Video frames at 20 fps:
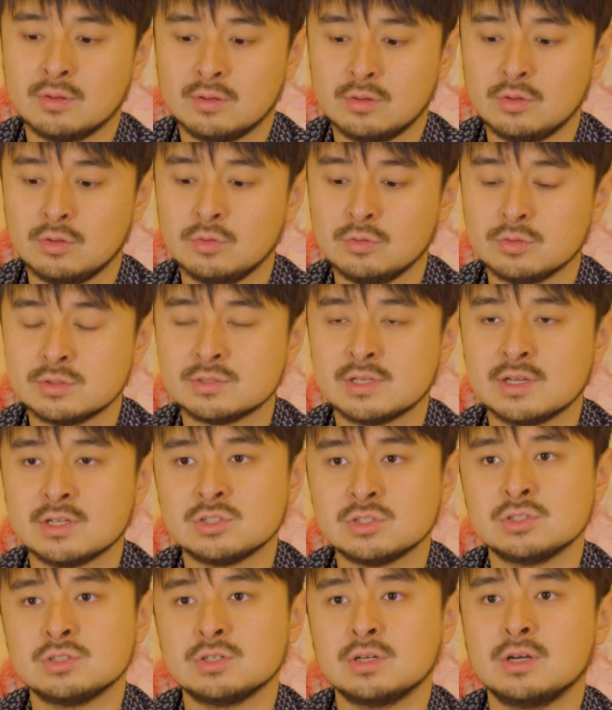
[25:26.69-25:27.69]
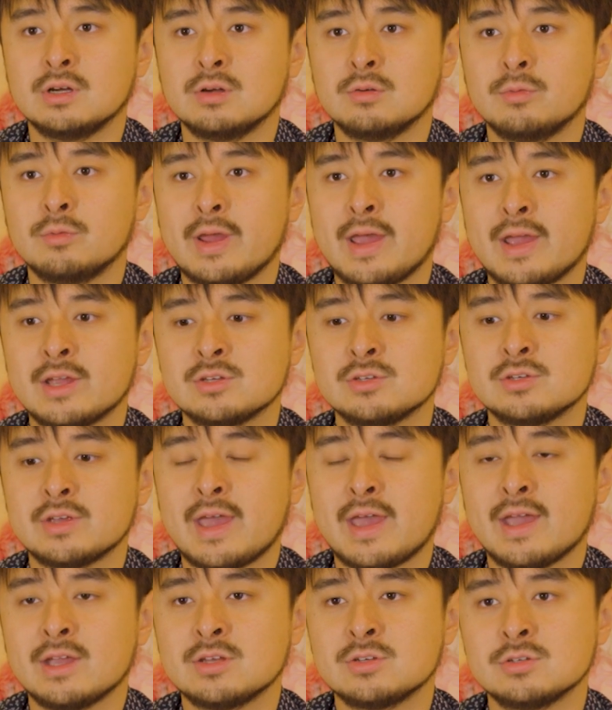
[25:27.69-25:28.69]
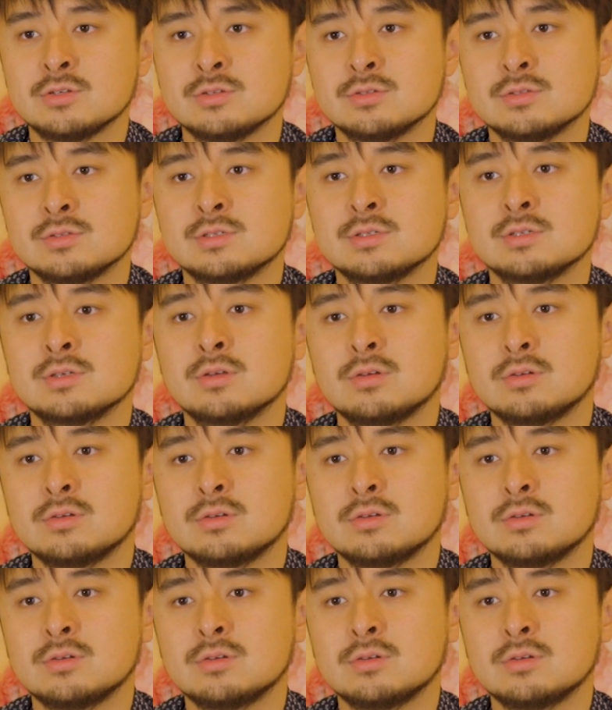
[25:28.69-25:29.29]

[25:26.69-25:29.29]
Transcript: do such rash actions.